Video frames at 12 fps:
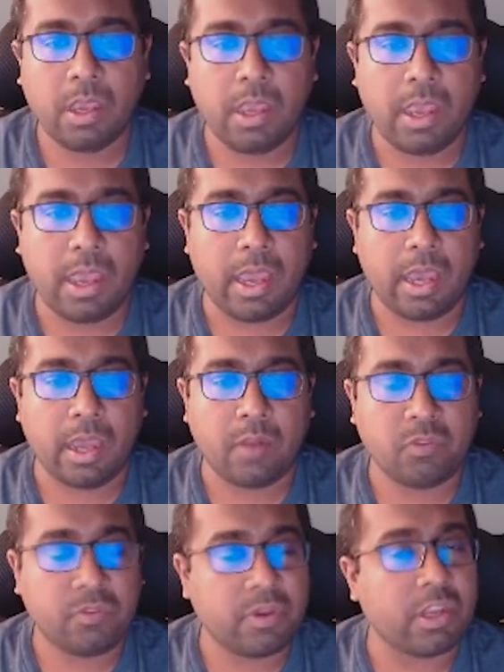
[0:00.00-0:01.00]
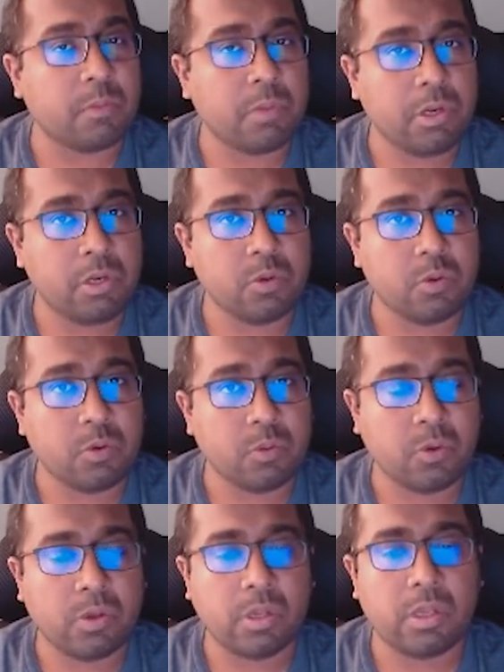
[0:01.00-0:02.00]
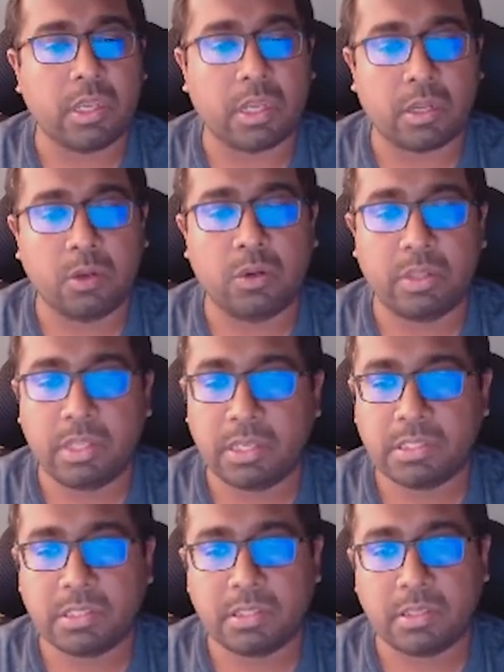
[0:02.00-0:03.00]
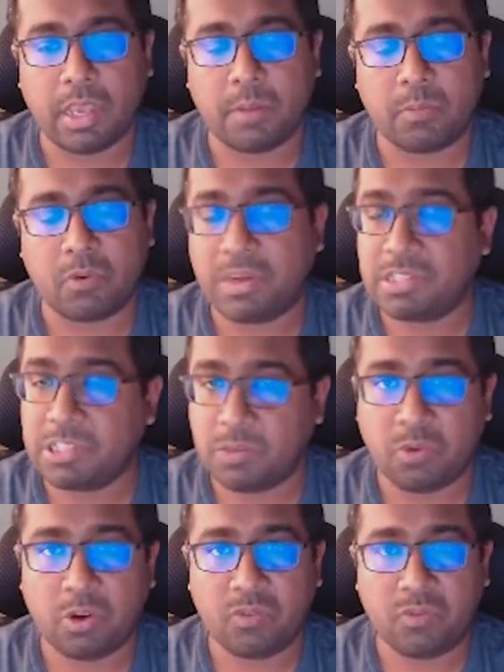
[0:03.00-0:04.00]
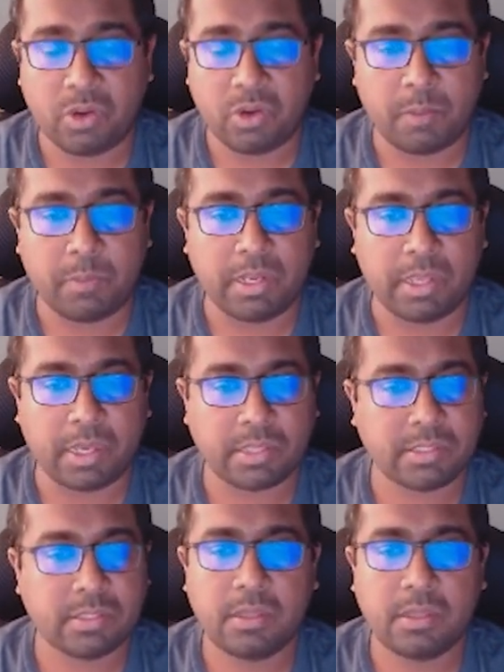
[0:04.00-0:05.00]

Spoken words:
And we were able to include this and provide support for aptX.